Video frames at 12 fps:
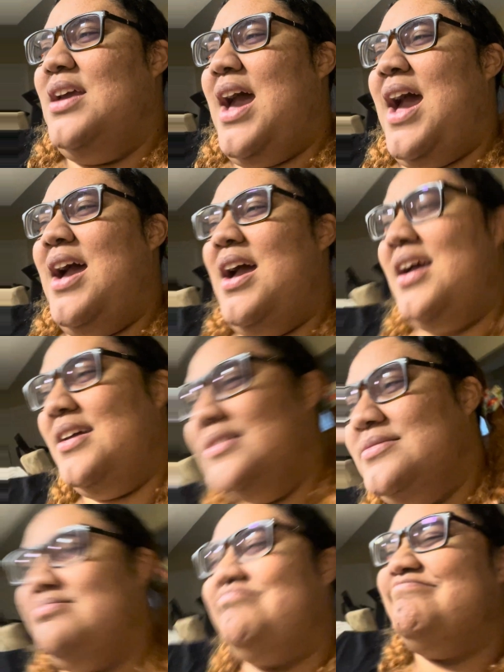I
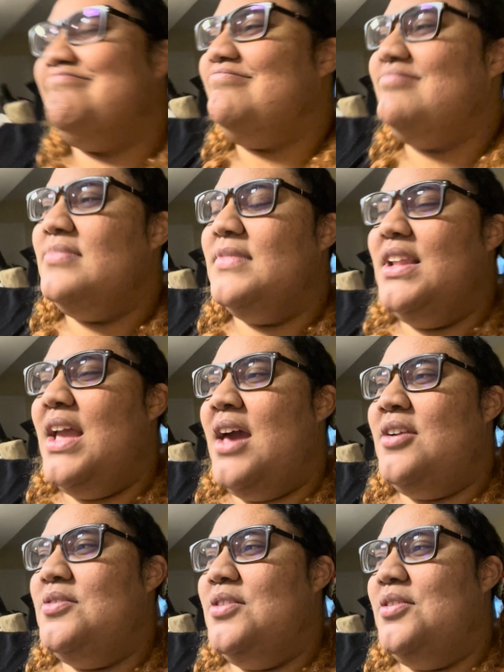I
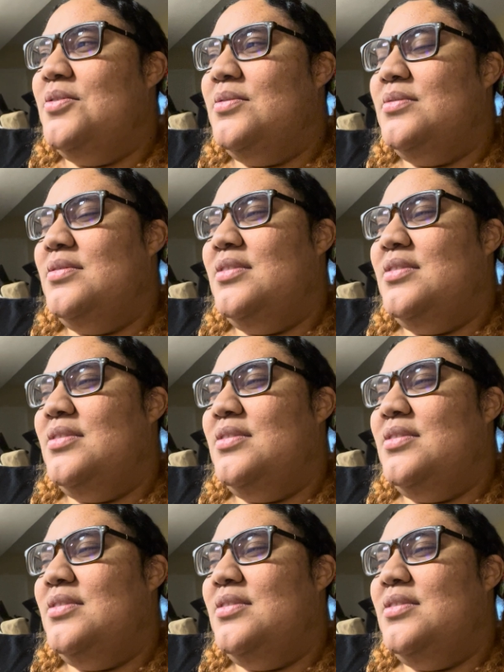don't know.